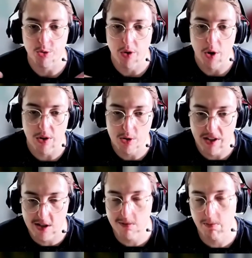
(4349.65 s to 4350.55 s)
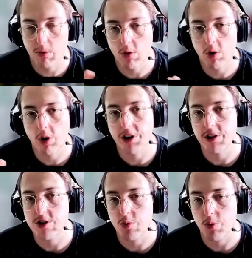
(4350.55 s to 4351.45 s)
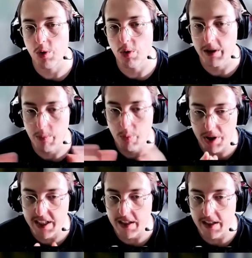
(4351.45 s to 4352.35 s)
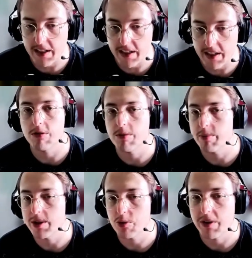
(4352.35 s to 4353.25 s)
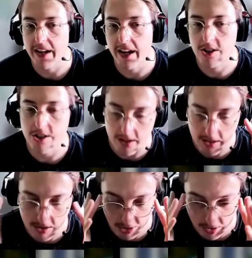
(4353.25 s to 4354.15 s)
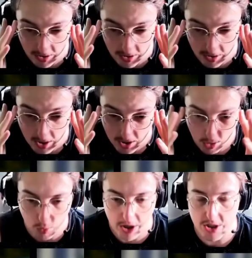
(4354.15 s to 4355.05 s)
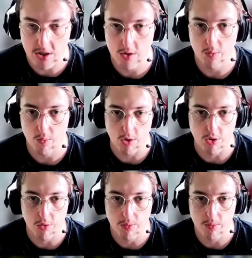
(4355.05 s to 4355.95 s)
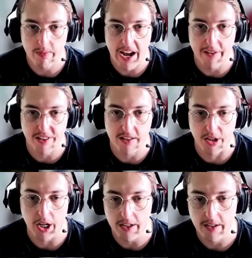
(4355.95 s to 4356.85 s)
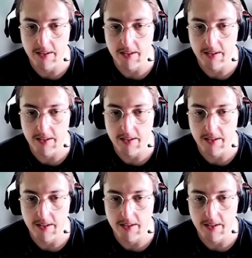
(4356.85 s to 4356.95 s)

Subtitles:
Do I want to explore this role and break it down between actions, or do I just want to have it done?